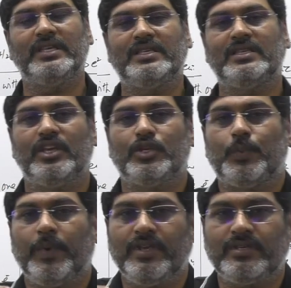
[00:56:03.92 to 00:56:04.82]
this
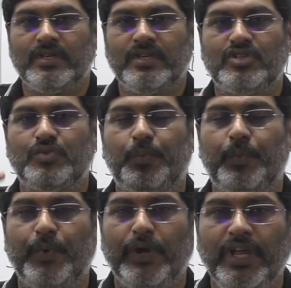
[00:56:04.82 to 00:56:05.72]
space is
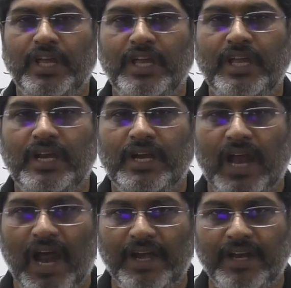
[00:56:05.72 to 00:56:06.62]
free
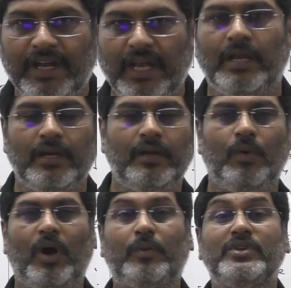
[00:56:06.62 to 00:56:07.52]
radical.
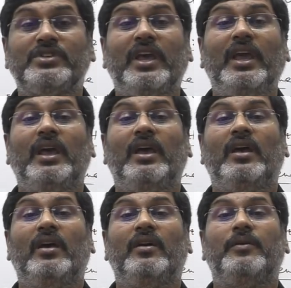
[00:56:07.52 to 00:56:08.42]
What we say?
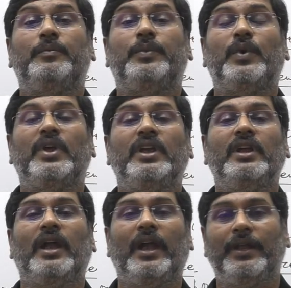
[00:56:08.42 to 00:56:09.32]

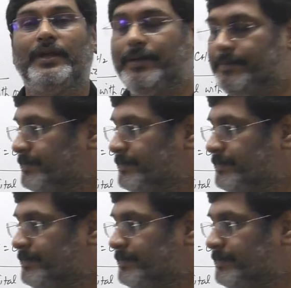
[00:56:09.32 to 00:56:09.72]
Free radical.